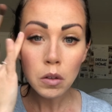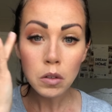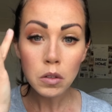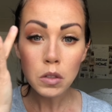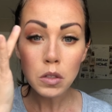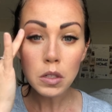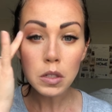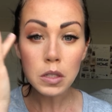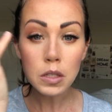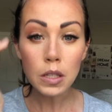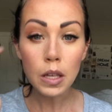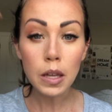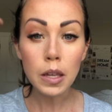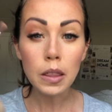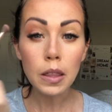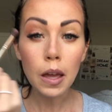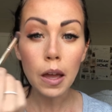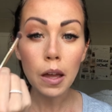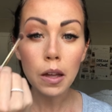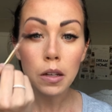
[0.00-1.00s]
Just like
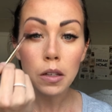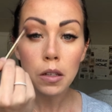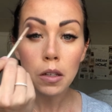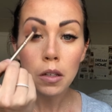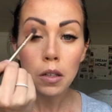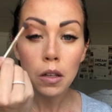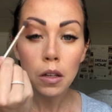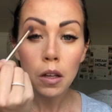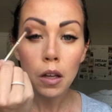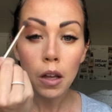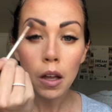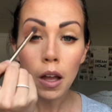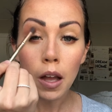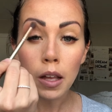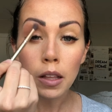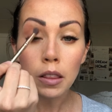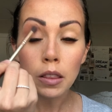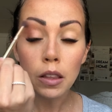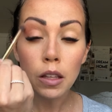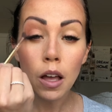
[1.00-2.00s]
that. I
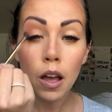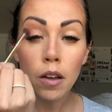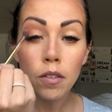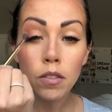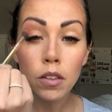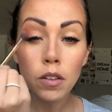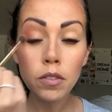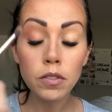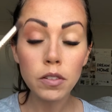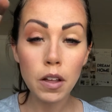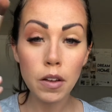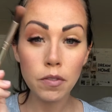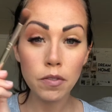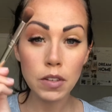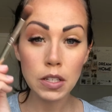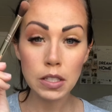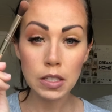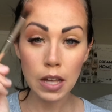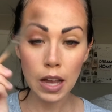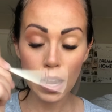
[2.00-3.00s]
love the fluffy
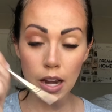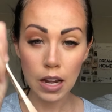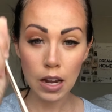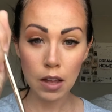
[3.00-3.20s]
side